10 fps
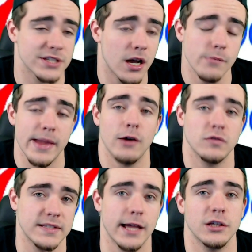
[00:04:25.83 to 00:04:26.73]
Come
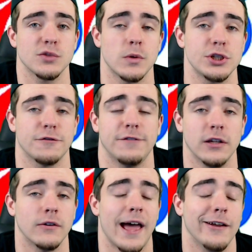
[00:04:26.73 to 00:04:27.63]
out, tell us what you're
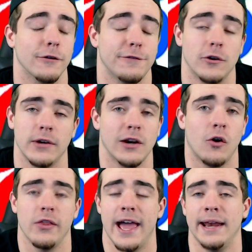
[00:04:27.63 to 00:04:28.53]
feeling, how you're feeling, and
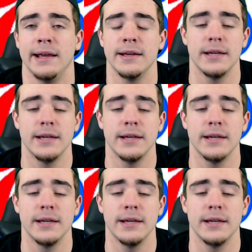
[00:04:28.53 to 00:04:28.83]
all that.